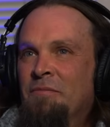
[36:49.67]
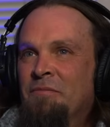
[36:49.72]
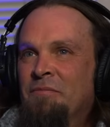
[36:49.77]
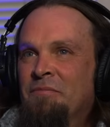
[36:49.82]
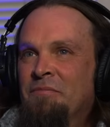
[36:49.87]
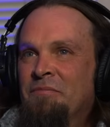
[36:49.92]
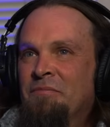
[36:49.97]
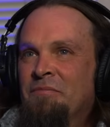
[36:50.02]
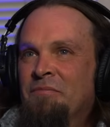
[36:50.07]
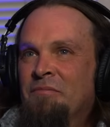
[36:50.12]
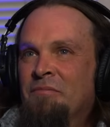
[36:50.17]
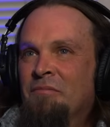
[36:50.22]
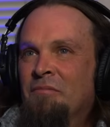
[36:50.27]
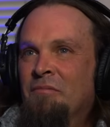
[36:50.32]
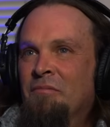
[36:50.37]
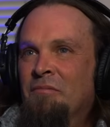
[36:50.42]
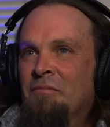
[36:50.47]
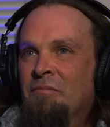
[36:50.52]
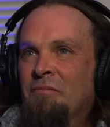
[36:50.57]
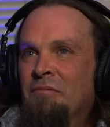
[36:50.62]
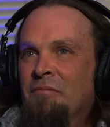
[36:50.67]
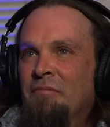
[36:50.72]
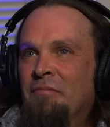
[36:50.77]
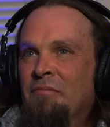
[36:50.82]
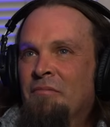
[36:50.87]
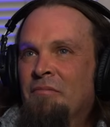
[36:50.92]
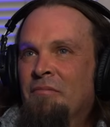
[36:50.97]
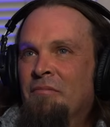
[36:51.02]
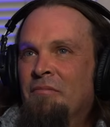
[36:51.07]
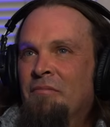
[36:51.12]

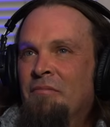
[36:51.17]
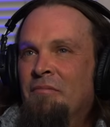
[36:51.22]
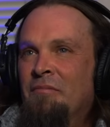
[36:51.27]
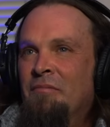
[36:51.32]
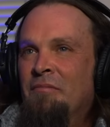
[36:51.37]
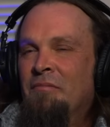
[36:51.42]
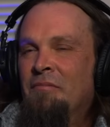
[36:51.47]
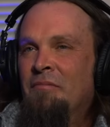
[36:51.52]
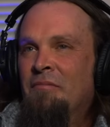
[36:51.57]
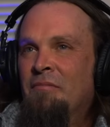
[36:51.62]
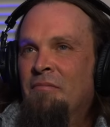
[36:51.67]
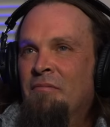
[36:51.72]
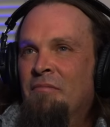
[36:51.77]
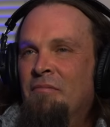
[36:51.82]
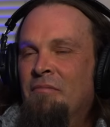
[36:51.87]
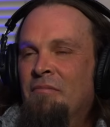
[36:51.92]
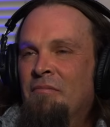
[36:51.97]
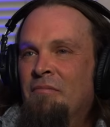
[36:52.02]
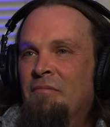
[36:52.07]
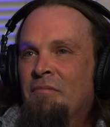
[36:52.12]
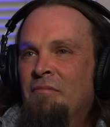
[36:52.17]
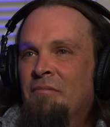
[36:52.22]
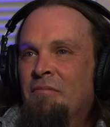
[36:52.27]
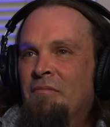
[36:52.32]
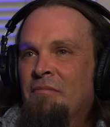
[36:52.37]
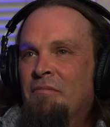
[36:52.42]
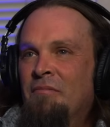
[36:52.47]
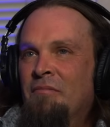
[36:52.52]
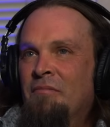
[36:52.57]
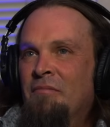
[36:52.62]

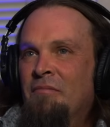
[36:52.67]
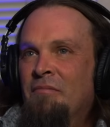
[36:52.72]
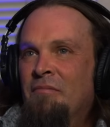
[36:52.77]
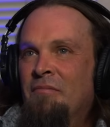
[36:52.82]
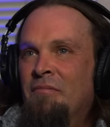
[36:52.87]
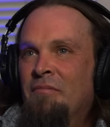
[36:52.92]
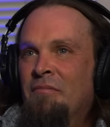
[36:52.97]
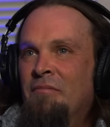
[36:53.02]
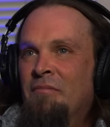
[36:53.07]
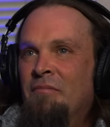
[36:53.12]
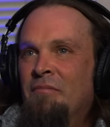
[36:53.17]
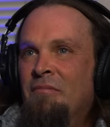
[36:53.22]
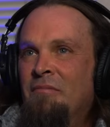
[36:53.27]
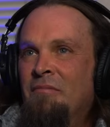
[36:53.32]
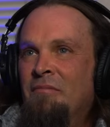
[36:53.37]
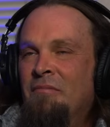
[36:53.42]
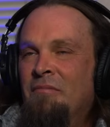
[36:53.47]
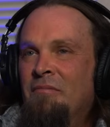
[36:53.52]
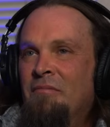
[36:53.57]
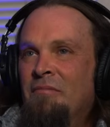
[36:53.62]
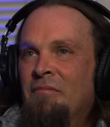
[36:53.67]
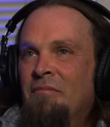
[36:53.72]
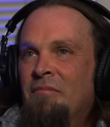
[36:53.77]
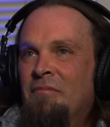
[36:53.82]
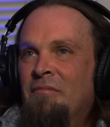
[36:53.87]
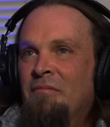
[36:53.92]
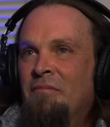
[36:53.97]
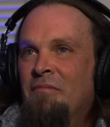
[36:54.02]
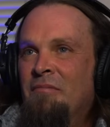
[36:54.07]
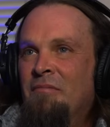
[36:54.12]

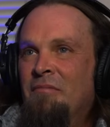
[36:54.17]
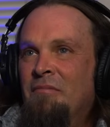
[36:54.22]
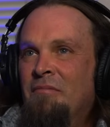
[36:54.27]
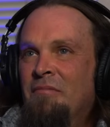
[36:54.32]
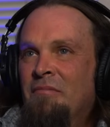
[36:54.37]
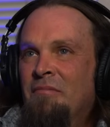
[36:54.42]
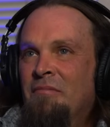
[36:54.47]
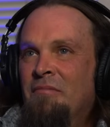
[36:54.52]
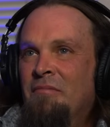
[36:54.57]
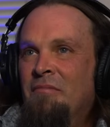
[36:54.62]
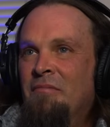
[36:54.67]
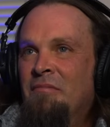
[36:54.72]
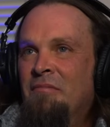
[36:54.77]
(not speaking)